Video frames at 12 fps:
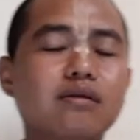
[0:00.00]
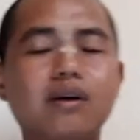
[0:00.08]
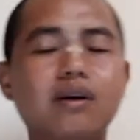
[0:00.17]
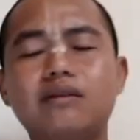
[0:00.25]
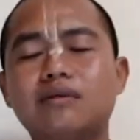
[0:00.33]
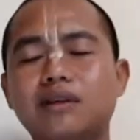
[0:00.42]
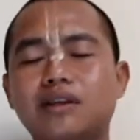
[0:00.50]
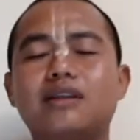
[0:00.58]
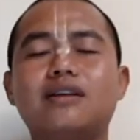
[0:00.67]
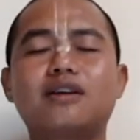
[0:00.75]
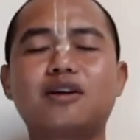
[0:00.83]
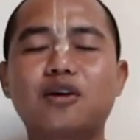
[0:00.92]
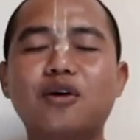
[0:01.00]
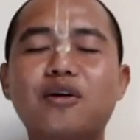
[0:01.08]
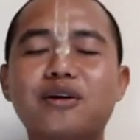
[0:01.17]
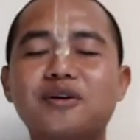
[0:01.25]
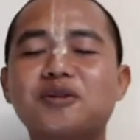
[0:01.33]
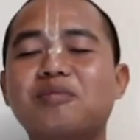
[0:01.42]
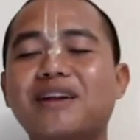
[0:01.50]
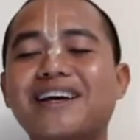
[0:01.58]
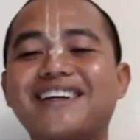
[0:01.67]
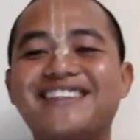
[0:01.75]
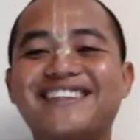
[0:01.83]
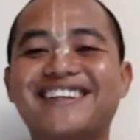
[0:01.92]
a very very glorious
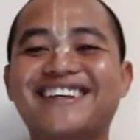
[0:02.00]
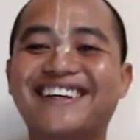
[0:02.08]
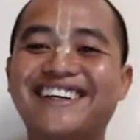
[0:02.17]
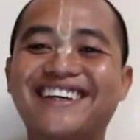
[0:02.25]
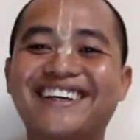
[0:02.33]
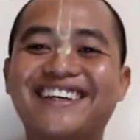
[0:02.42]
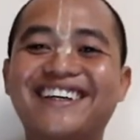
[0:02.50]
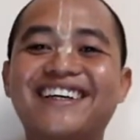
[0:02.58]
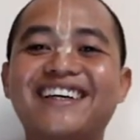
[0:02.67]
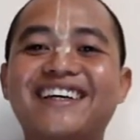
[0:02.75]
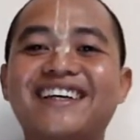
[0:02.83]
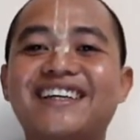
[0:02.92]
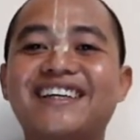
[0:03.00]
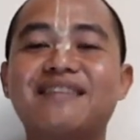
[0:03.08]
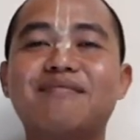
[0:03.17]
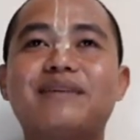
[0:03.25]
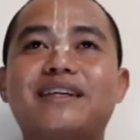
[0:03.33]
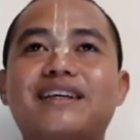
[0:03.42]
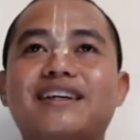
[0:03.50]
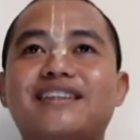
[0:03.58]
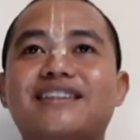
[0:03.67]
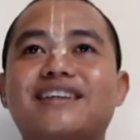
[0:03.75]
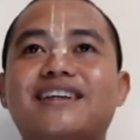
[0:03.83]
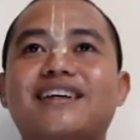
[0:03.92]
place
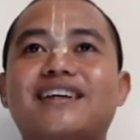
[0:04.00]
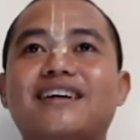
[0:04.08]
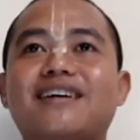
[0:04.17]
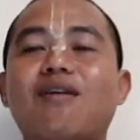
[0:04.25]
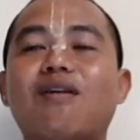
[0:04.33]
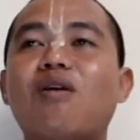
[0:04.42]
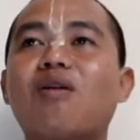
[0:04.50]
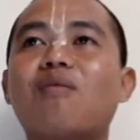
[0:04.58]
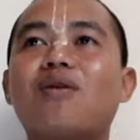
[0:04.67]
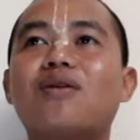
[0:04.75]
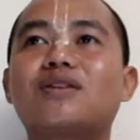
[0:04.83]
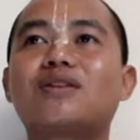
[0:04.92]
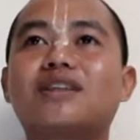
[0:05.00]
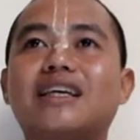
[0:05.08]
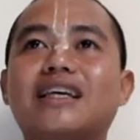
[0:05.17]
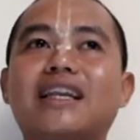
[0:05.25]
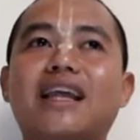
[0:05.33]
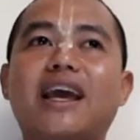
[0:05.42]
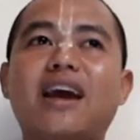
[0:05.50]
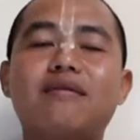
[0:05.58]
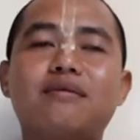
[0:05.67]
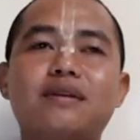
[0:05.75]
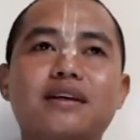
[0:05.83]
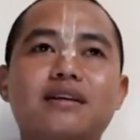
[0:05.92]
because almost in
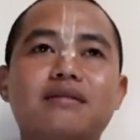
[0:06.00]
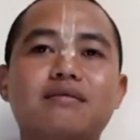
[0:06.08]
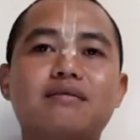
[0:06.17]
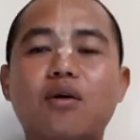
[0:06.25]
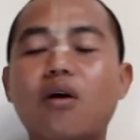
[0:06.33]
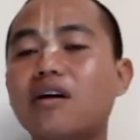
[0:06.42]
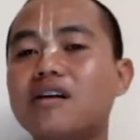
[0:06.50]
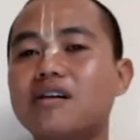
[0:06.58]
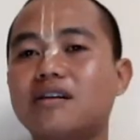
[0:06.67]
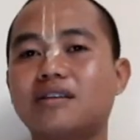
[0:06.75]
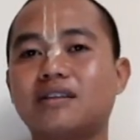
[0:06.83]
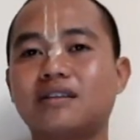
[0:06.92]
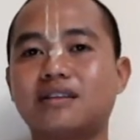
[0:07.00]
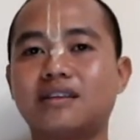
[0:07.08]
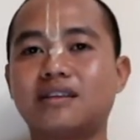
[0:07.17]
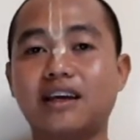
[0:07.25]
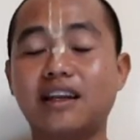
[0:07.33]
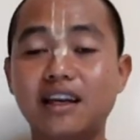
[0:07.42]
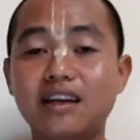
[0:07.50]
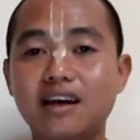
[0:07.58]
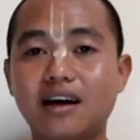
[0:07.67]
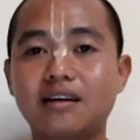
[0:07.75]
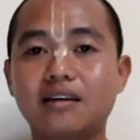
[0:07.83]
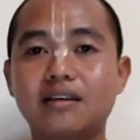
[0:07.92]
every corner in
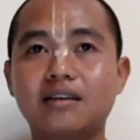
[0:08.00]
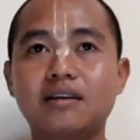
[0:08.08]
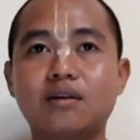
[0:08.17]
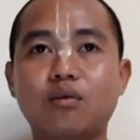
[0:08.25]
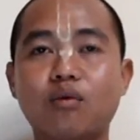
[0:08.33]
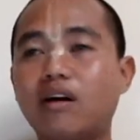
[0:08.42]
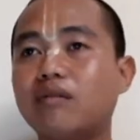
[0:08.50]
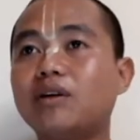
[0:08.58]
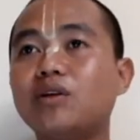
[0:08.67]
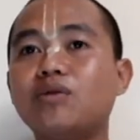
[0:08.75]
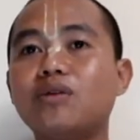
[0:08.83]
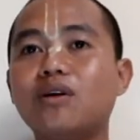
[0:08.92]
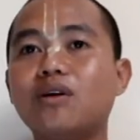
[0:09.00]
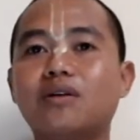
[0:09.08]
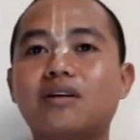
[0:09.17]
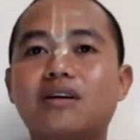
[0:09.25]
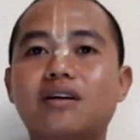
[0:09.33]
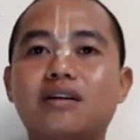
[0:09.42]
India, wherever you go,